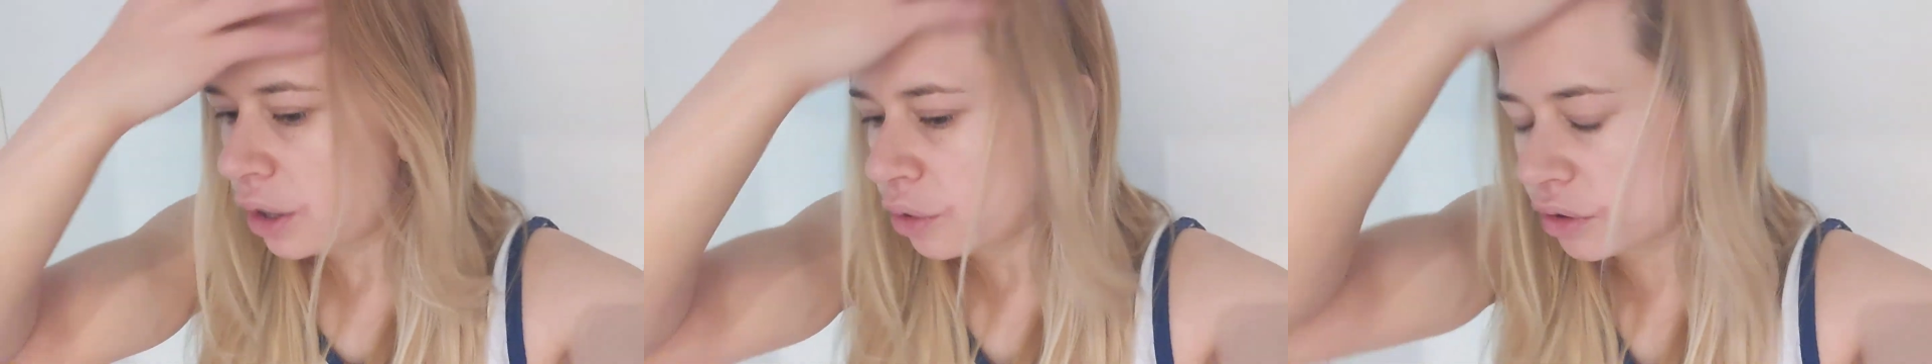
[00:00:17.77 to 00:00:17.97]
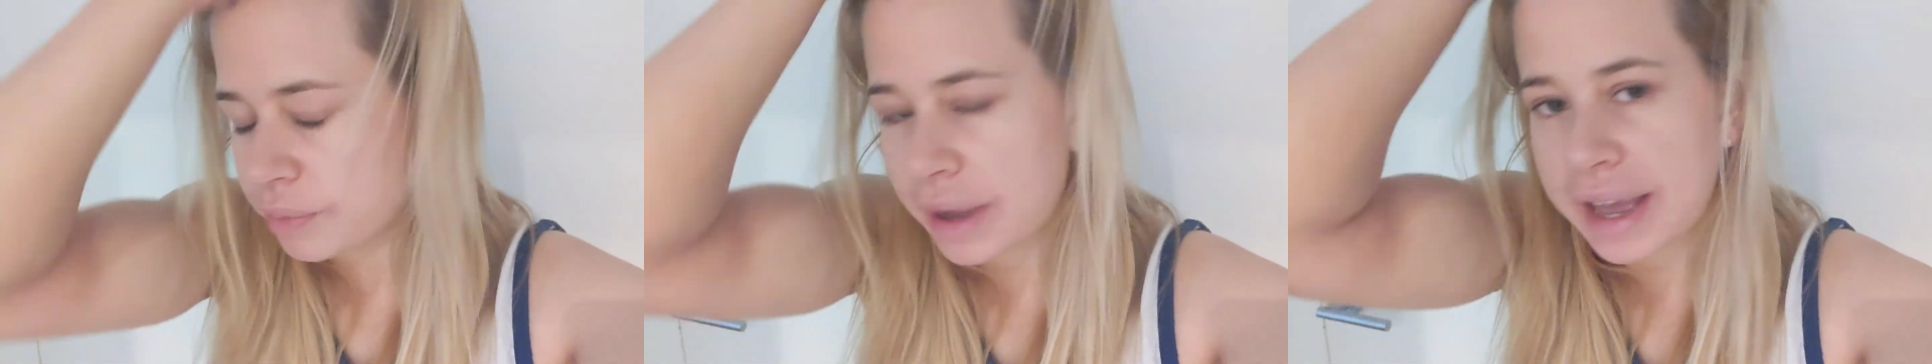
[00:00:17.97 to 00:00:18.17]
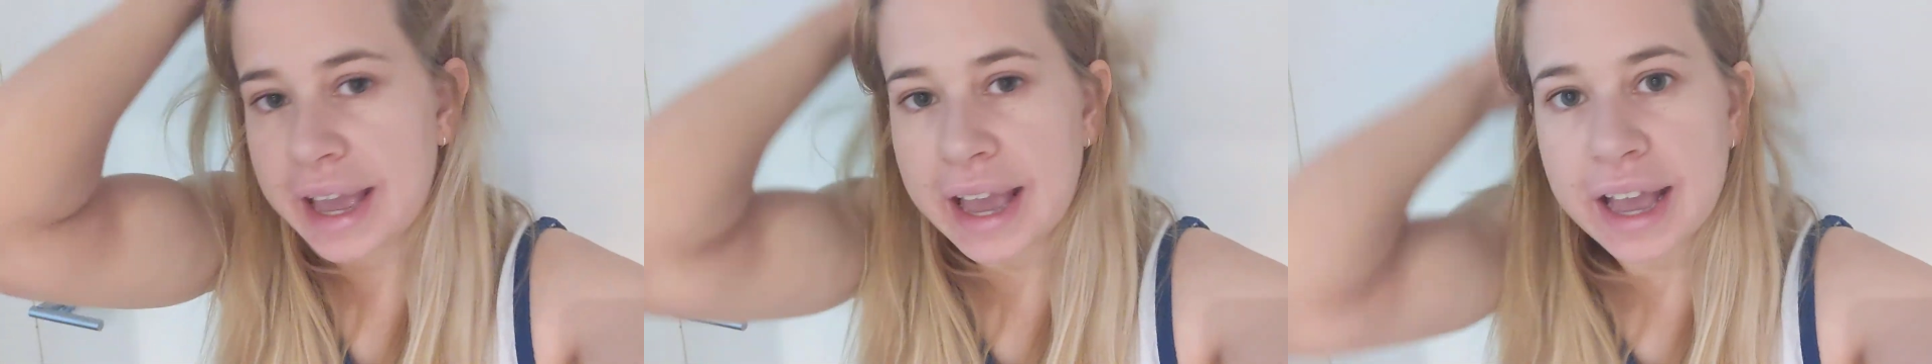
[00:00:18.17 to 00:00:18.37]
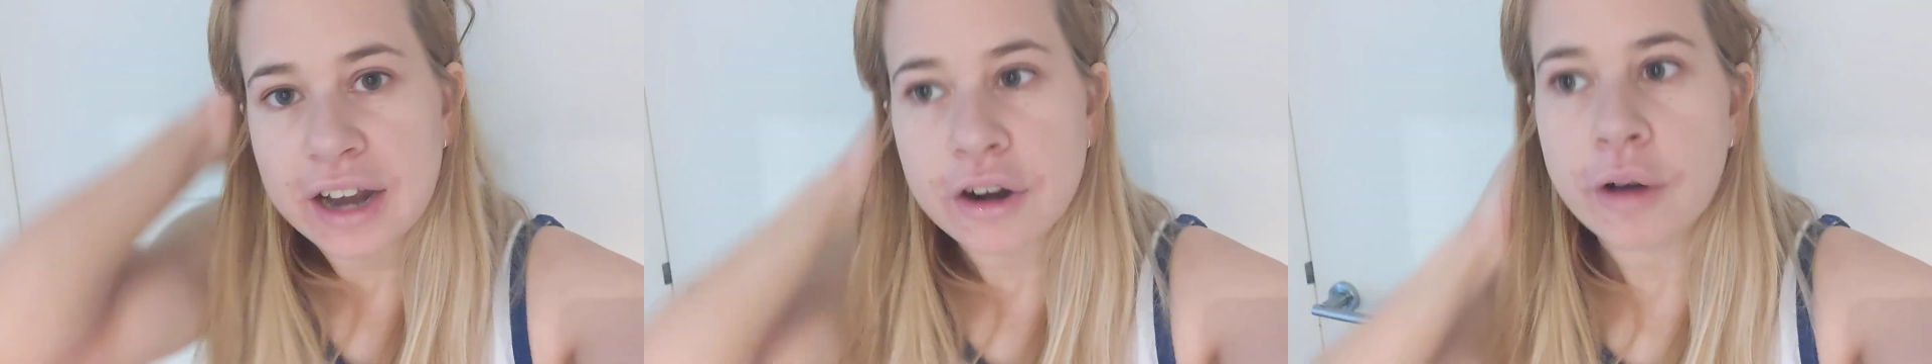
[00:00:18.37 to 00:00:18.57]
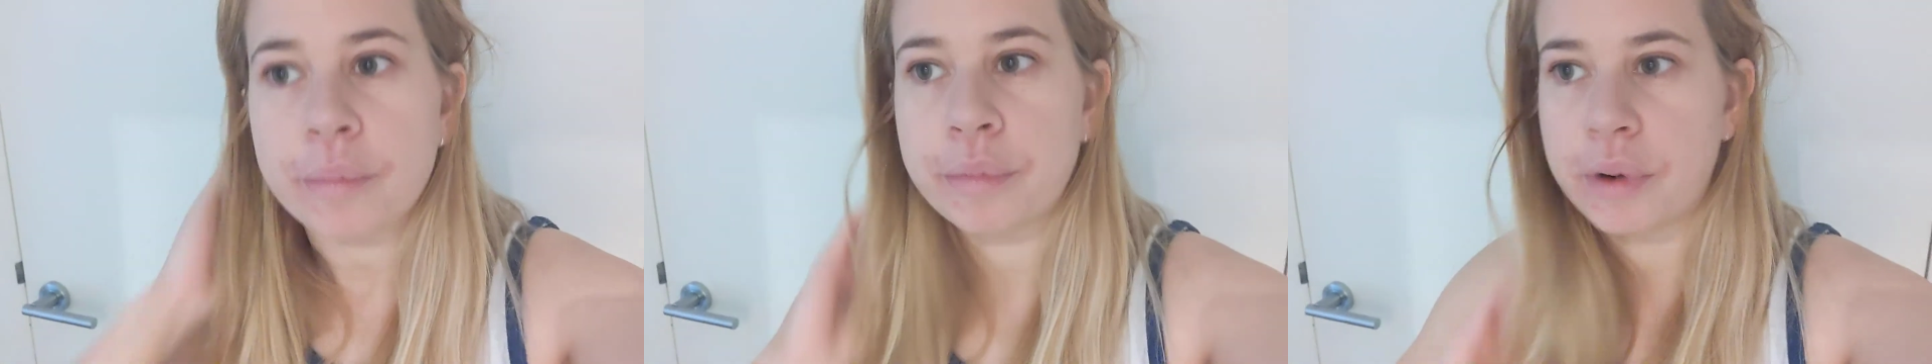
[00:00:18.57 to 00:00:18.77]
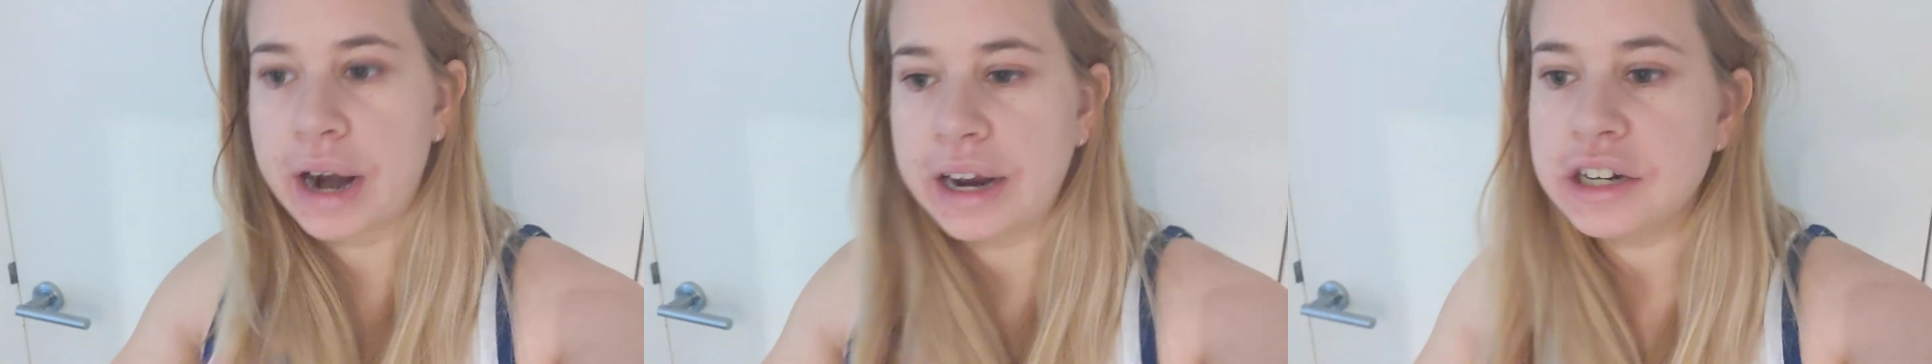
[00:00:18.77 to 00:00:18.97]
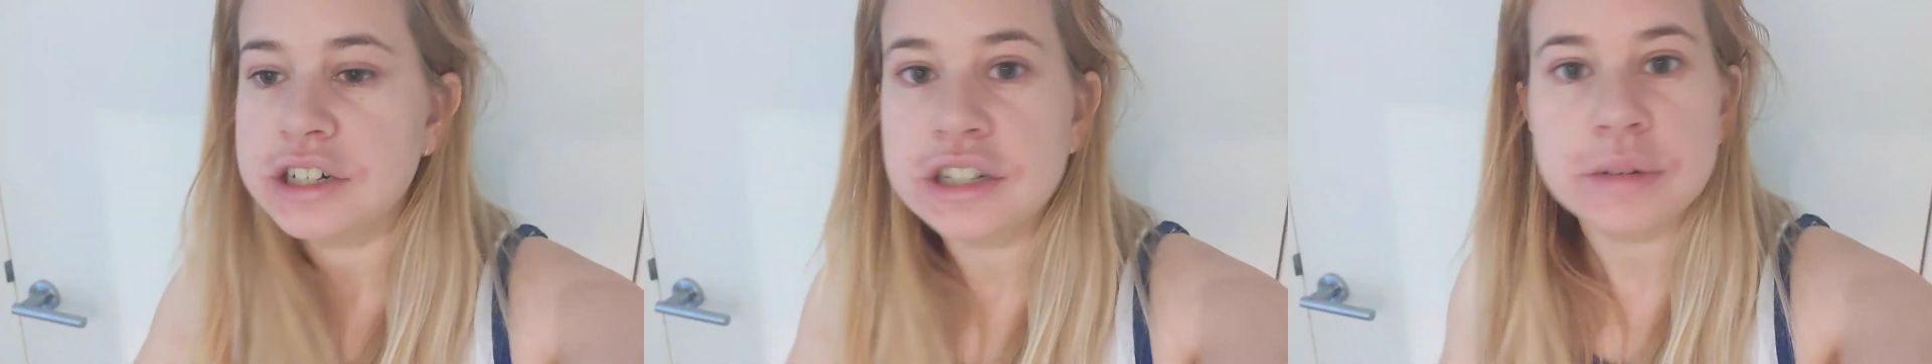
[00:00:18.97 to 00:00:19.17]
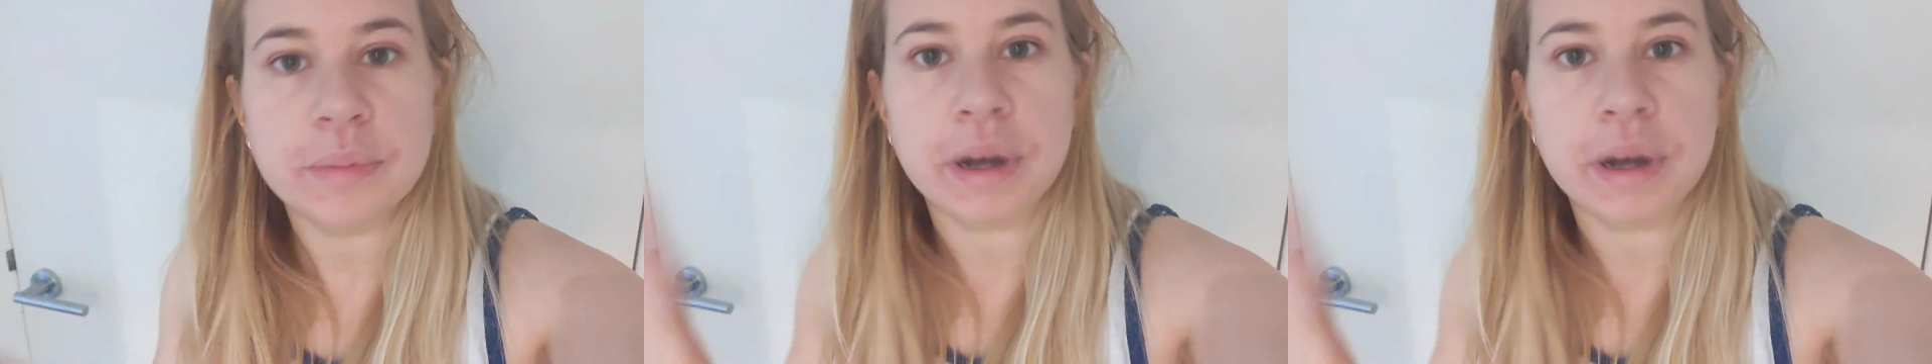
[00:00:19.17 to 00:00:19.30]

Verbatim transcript: with my hair not brushed,